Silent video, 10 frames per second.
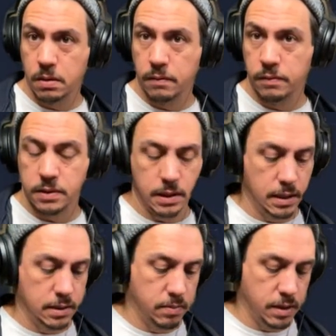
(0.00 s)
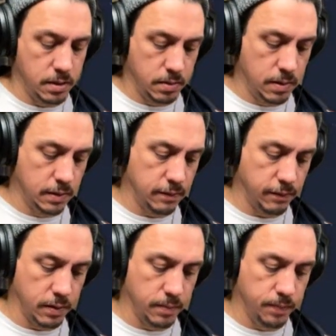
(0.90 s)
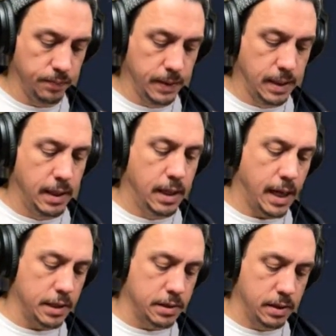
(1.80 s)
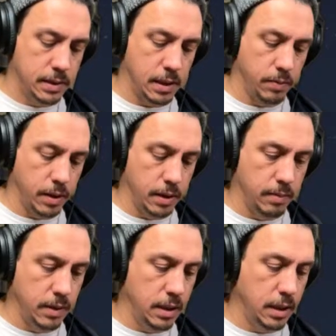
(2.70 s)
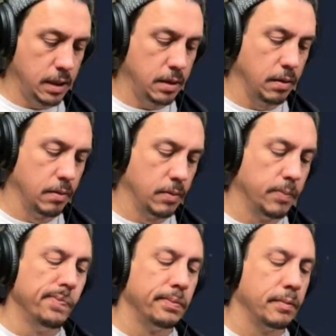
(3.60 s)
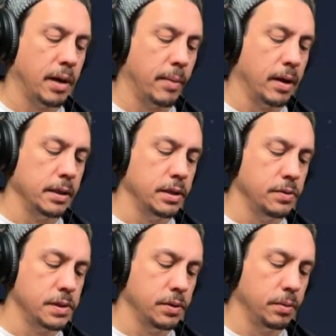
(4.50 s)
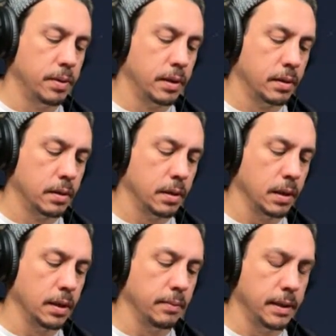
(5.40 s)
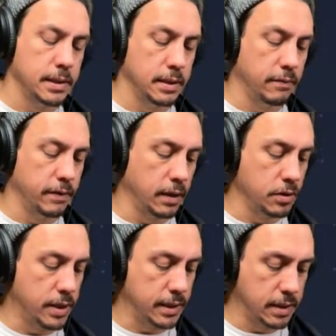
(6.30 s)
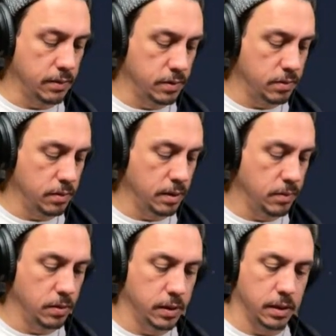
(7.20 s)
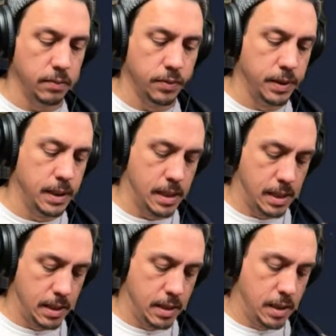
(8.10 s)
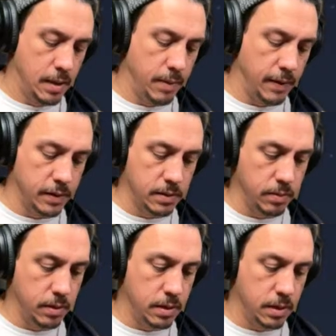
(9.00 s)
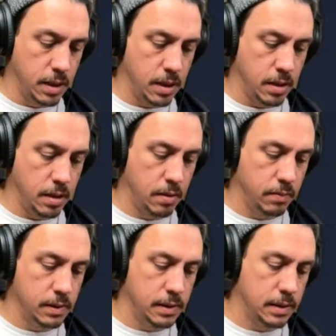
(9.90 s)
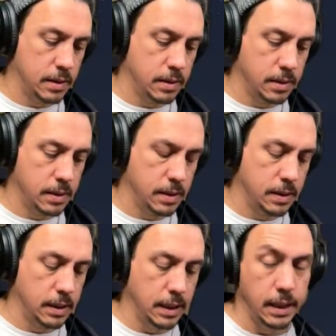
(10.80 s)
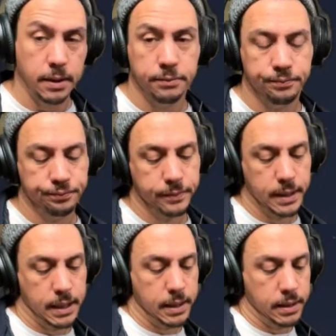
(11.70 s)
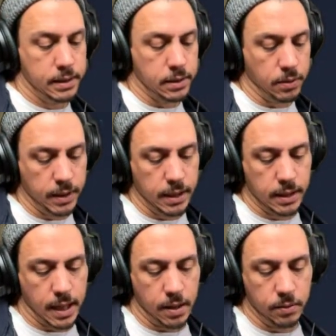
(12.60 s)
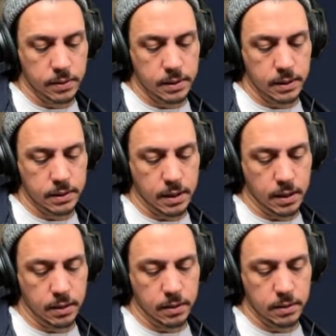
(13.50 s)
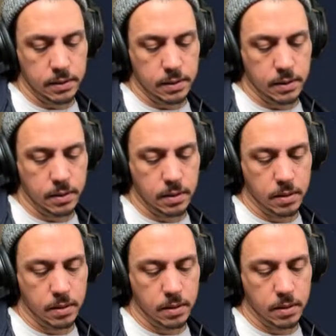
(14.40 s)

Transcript: don't know if there's an easy way to do this from, actually, tell you what, let me pop on YouTube and see if I can track down the stream. Hold on. I'm gonna have to switch accounts. You know, so many accounts these days.